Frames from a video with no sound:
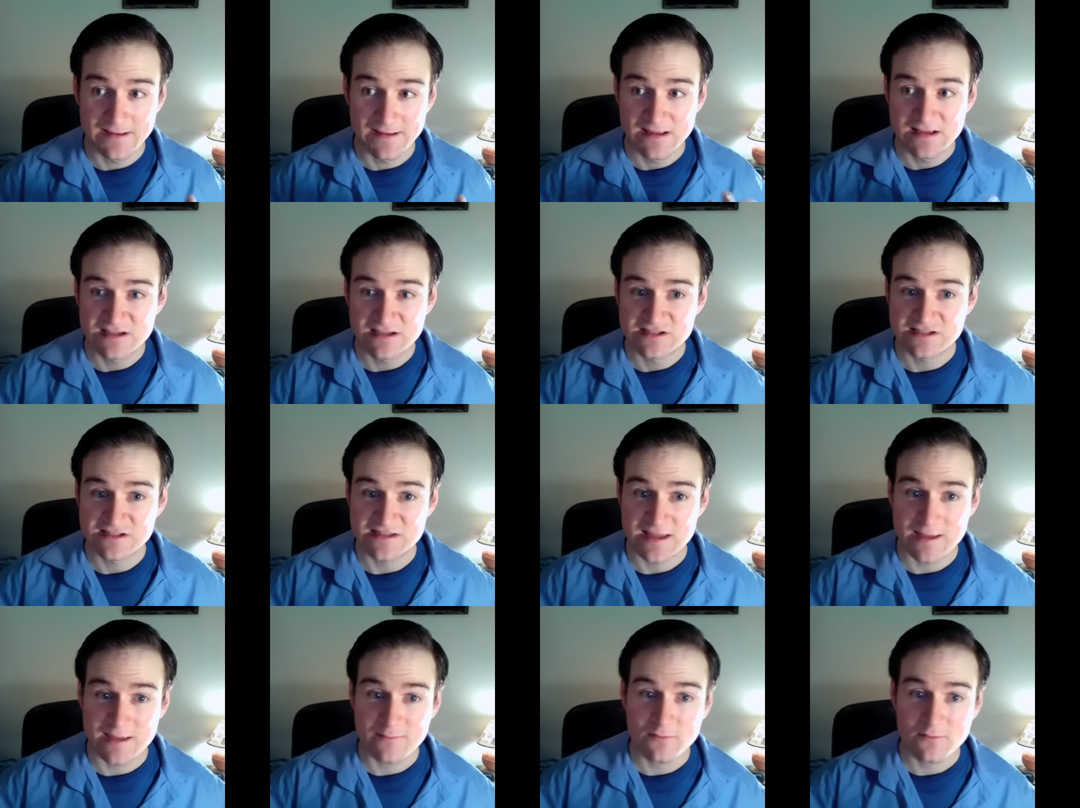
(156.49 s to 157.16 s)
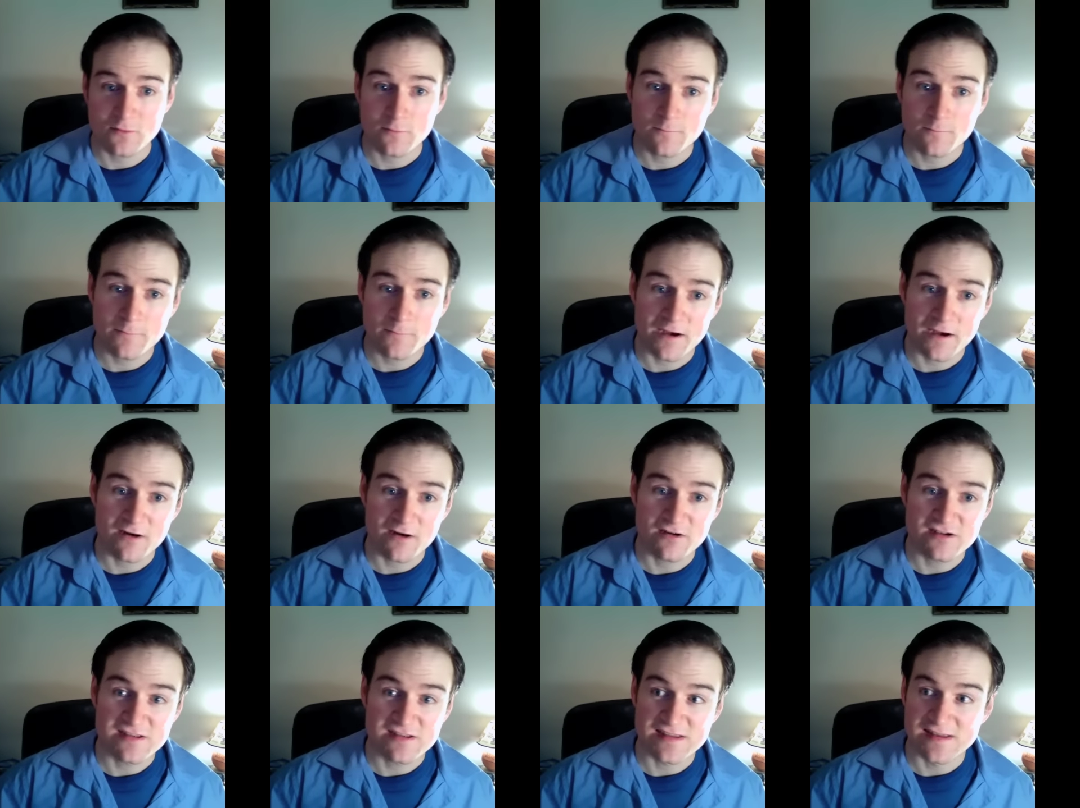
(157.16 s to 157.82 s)
Samuel
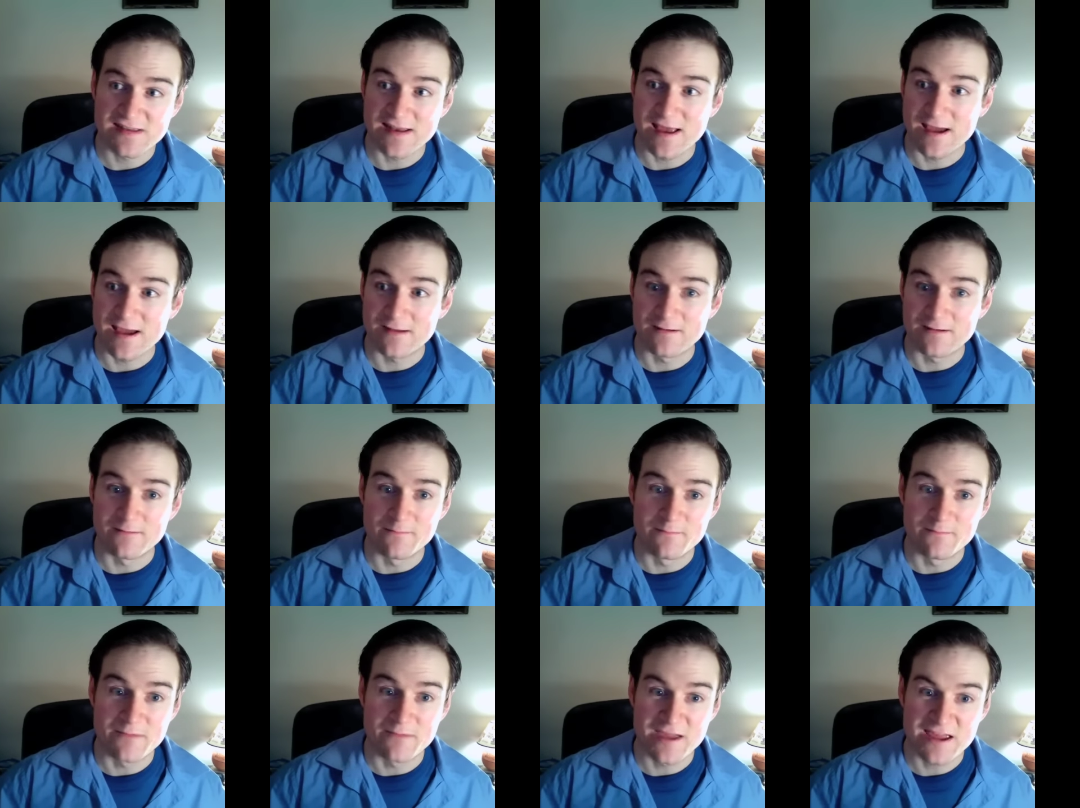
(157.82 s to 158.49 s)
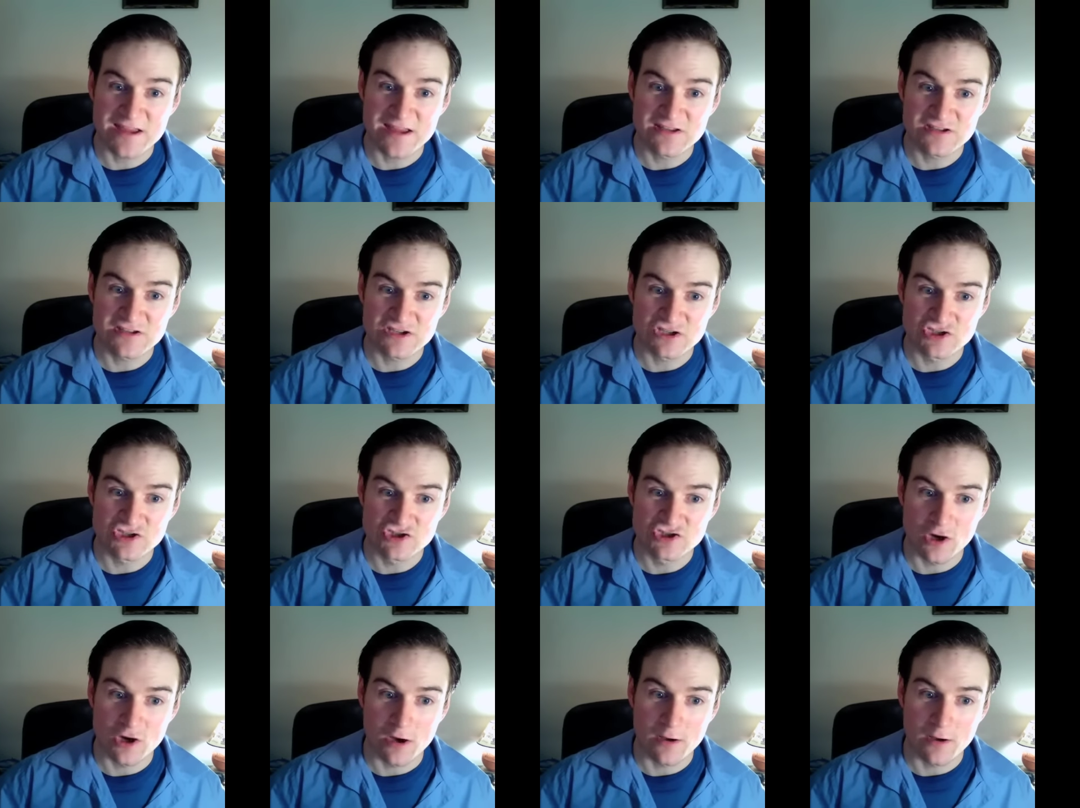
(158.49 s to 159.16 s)
Bayer did an amazing
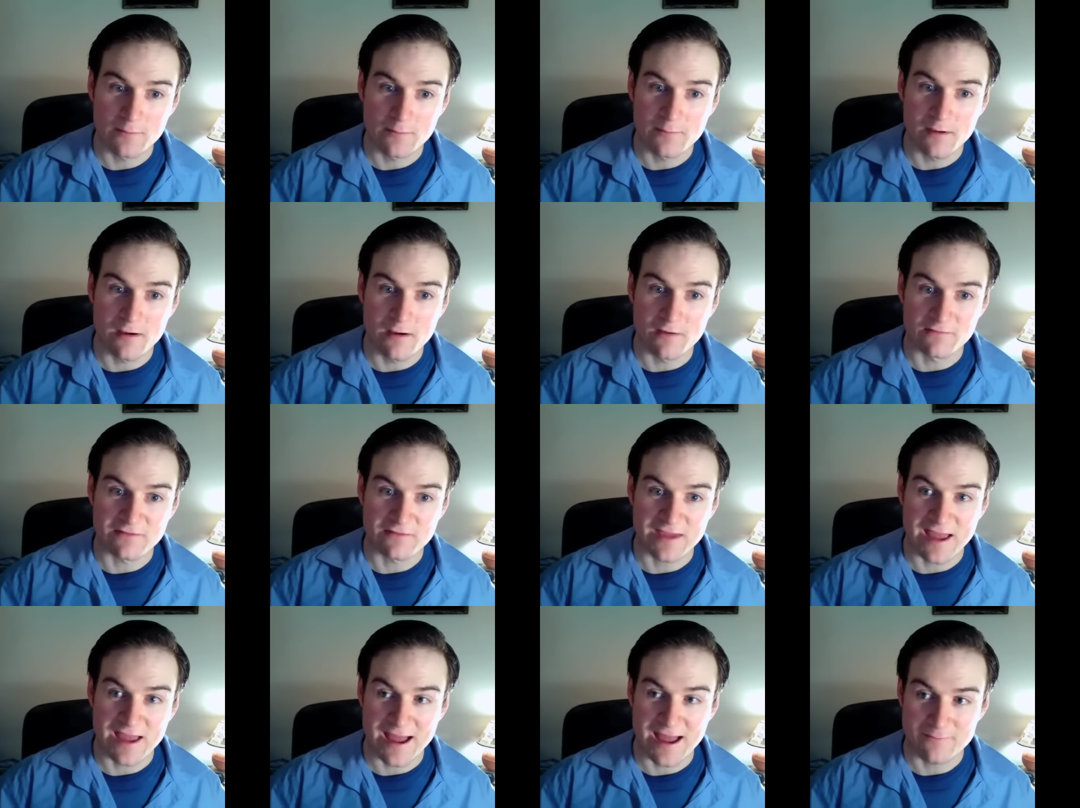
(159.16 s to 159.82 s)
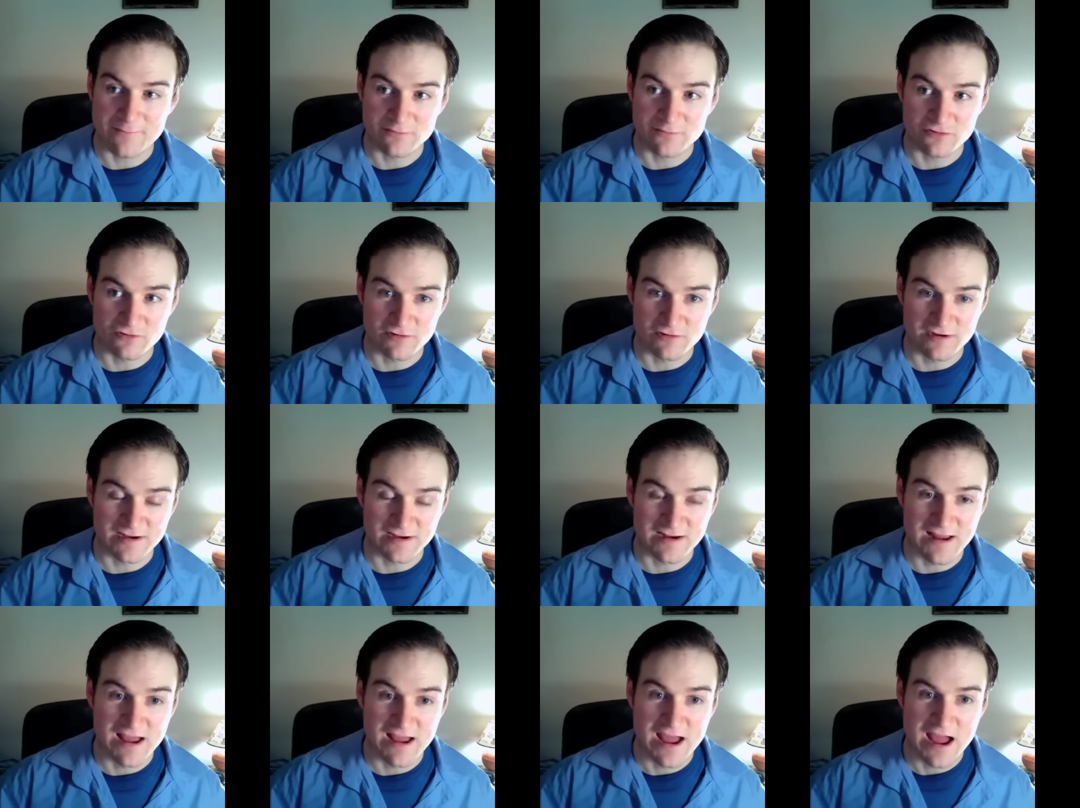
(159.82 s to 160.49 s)
job of
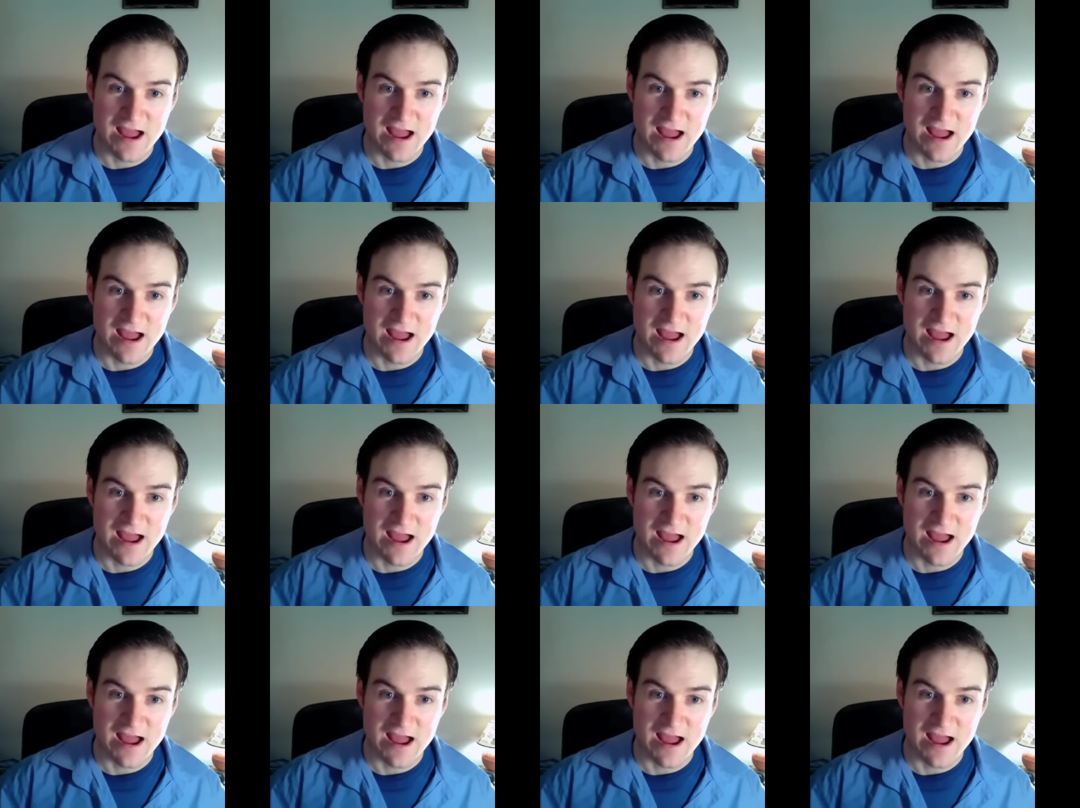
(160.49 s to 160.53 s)
capturing